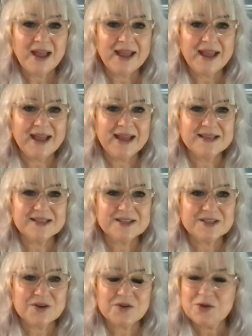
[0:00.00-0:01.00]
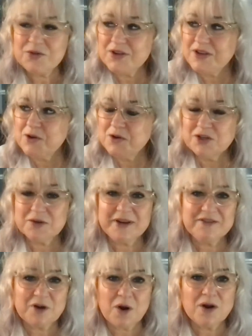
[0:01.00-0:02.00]
It's nothing you're
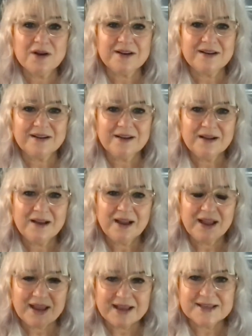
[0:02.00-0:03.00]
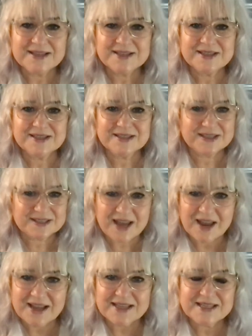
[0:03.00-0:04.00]
doing wrong. it's
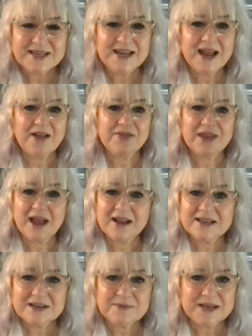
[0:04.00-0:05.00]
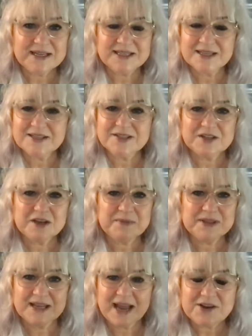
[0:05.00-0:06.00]
society and the academic system
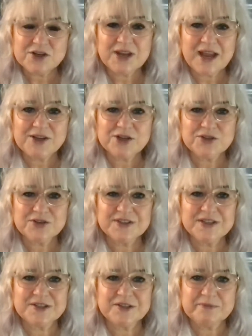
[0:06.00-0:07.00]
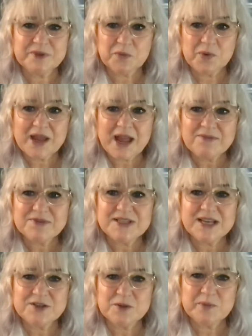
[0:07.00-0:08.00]
and the educational system that we have
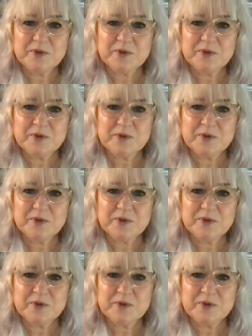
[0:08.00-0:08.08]
set